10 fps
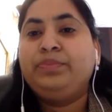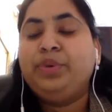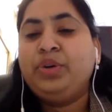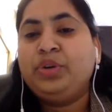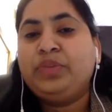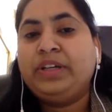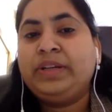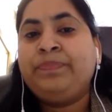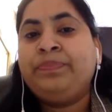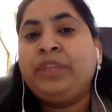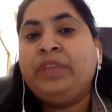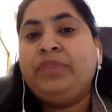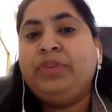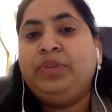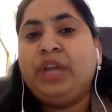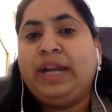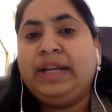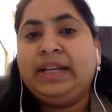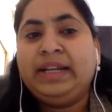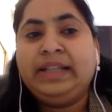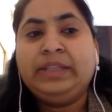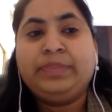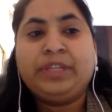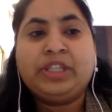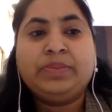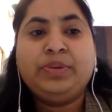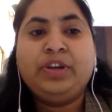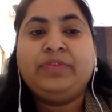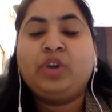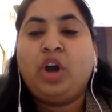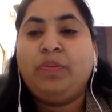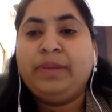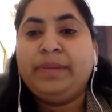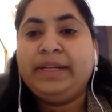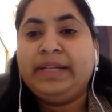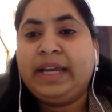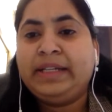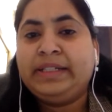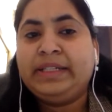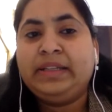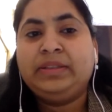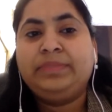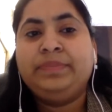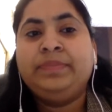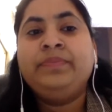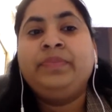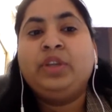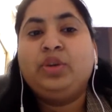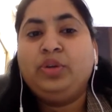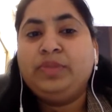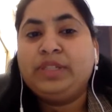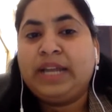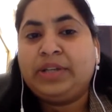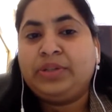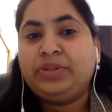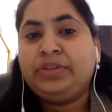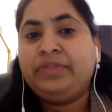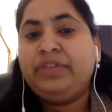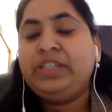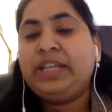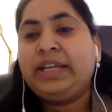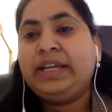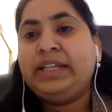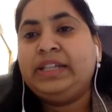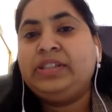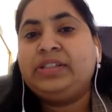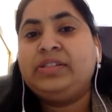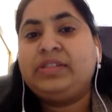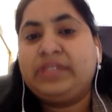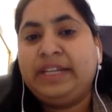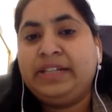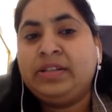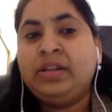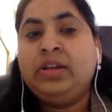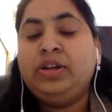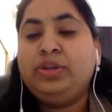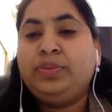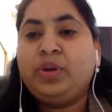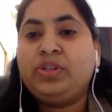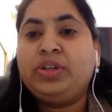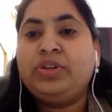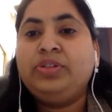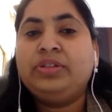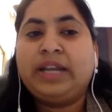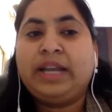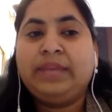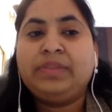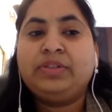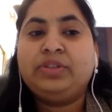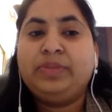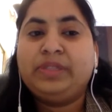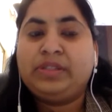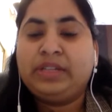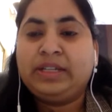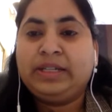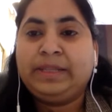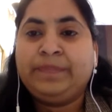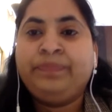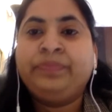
Moreover, we would underline the principle of complementarity in the Rome Statute, which encourages states to prosecute crimes domestically.